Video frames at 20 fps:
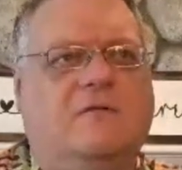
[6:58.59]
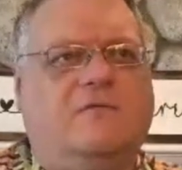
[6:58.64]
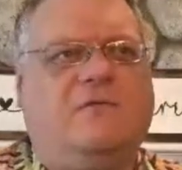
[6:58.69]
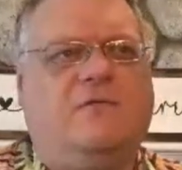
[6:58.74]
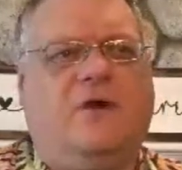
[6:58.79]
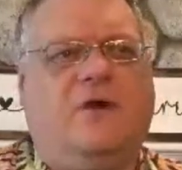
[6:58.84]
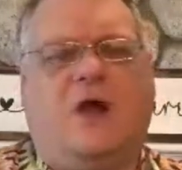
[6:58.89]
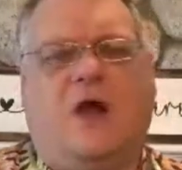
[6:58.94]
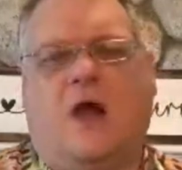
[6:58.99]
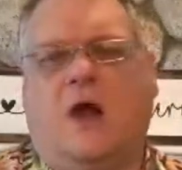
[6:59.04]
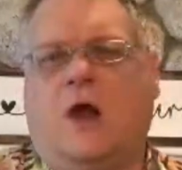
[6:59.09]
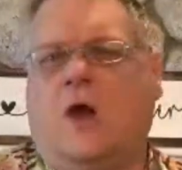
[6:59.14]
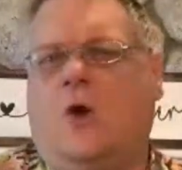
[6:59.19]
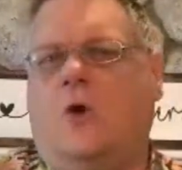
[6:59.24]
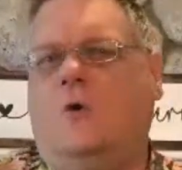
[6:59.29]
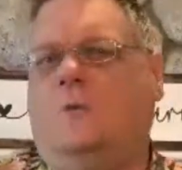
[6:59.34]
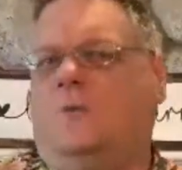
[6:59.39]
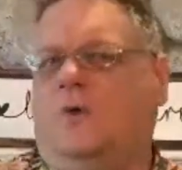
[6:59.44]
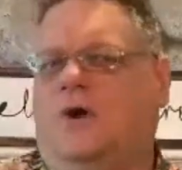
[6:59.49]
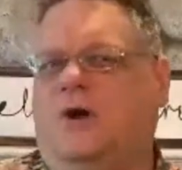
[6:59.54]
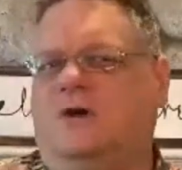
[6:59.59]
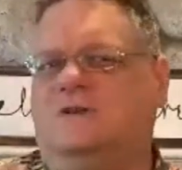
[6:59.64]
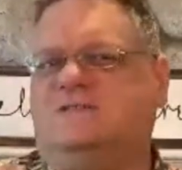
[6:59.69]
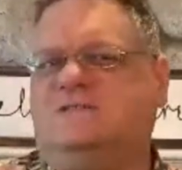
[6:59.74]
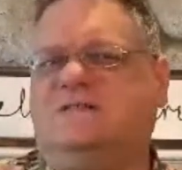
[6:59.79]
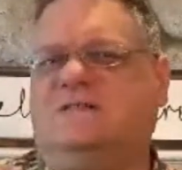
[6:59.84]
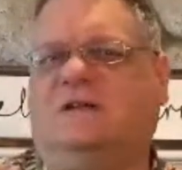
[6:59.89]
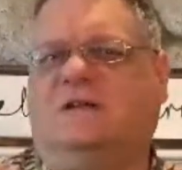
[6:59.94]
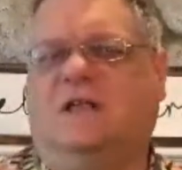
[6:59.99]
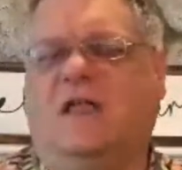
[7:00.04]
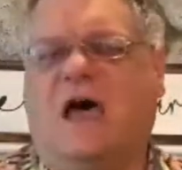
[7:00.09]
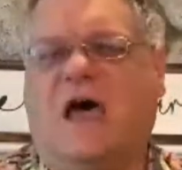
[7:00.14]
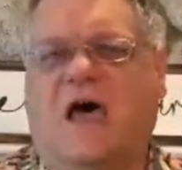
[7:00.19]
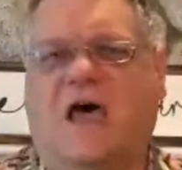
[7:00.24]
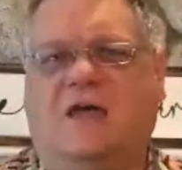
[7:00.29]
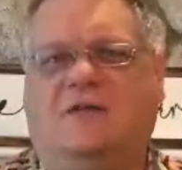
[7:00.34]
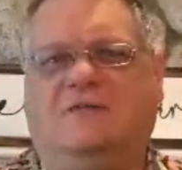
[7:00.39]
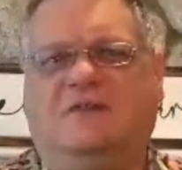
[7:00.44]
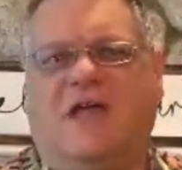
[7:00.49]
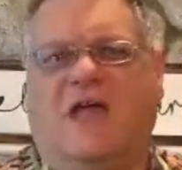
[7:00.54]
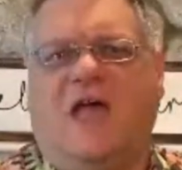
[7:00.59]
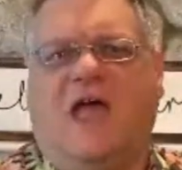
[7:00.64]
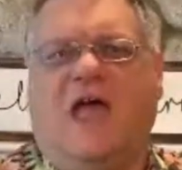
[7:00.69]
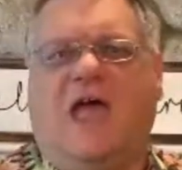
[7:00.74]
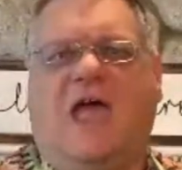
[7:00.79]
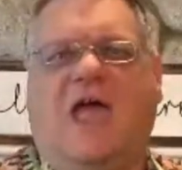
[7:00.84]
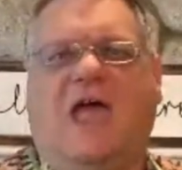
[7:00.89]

for our own personal lives